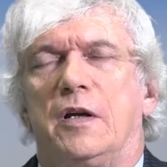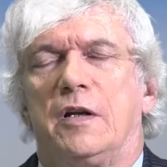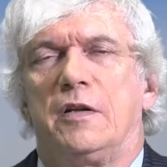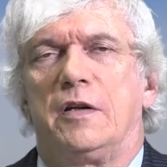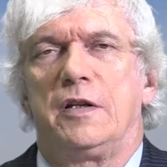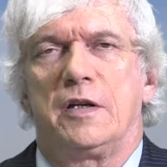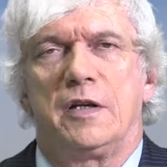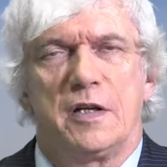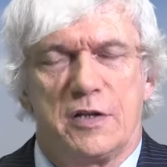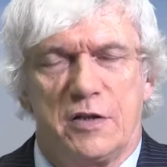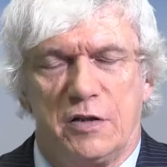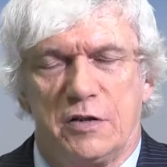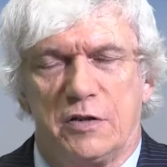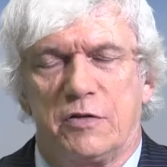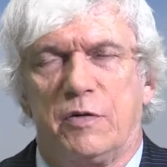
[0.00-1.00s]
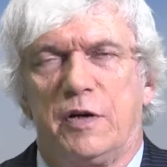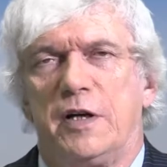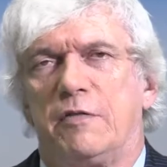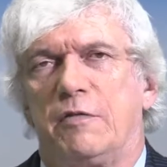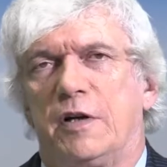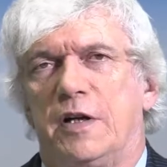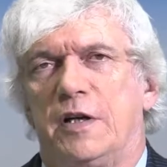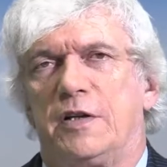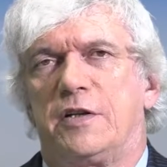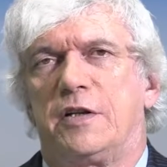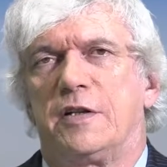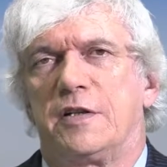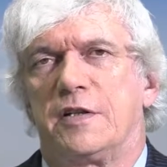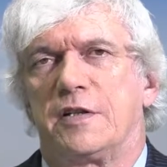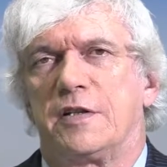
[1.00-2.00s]
The international trade
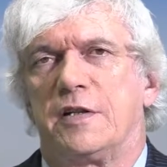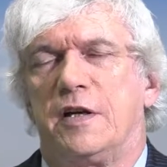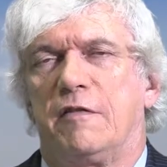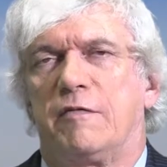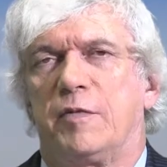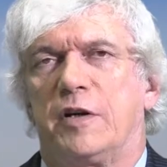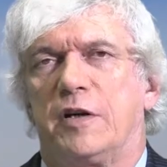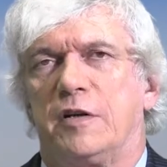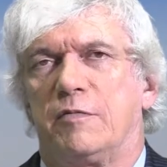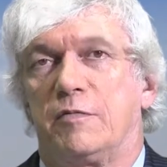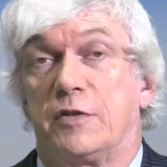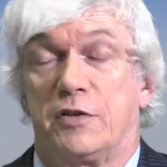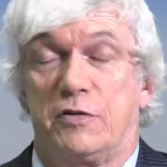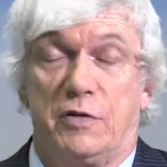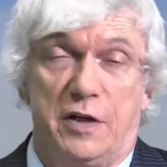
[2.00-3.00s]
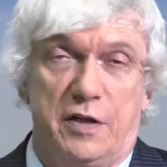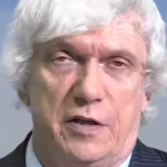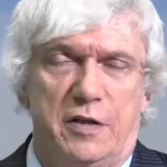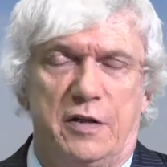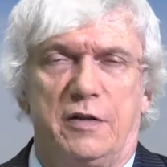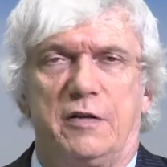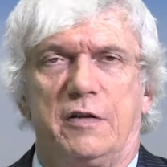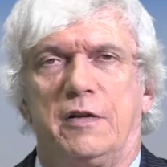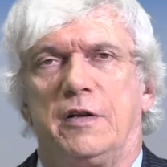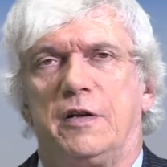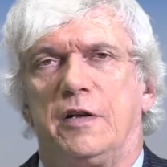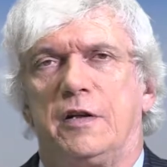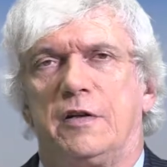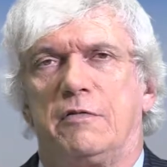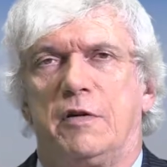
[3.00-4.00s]
relations have become strained under
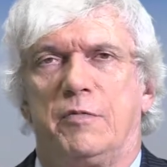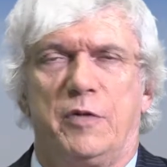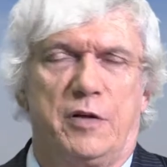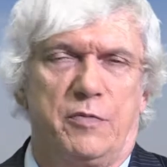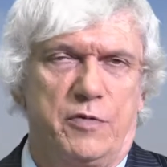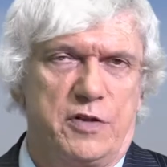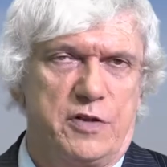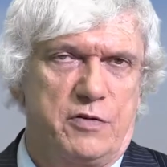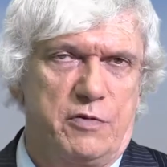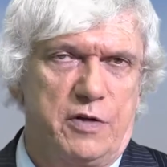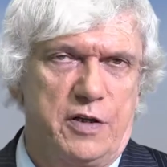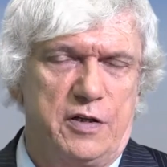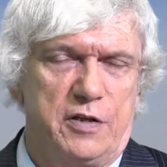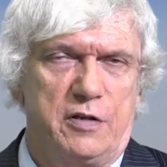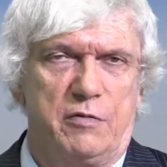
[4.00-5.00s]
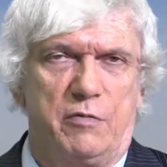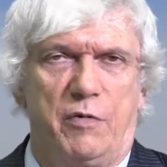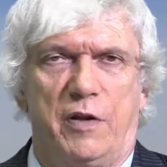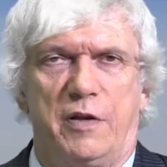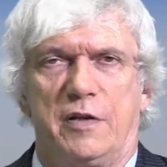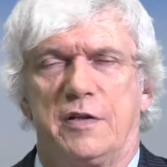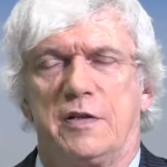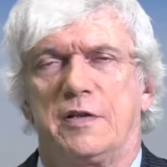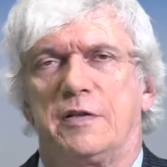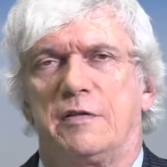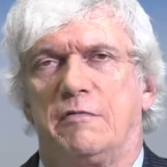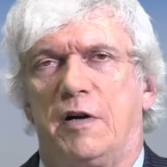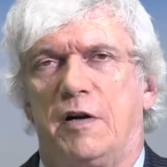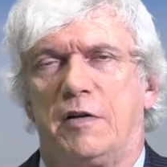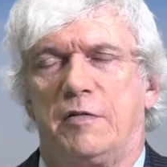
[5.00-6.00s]
the Trump administration with its
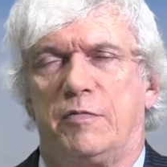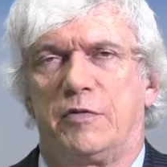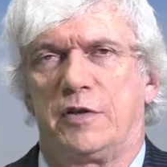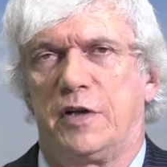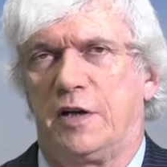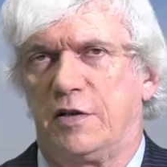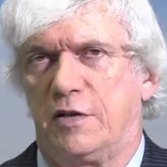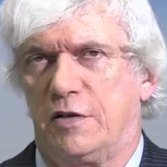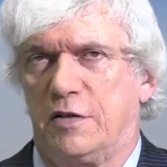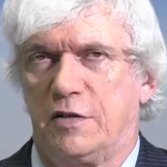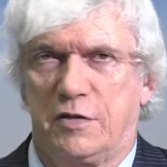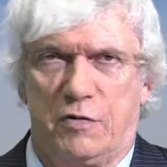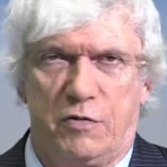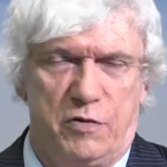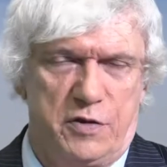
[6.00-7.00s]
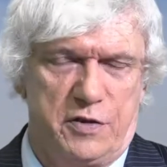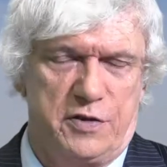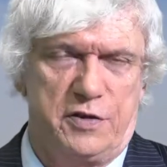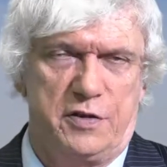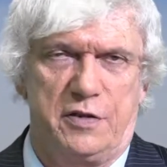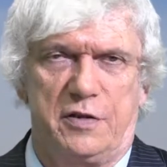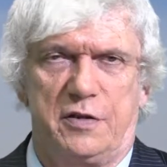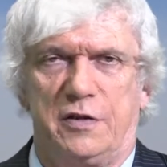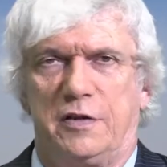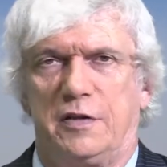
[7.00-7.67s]
rather protectionist course.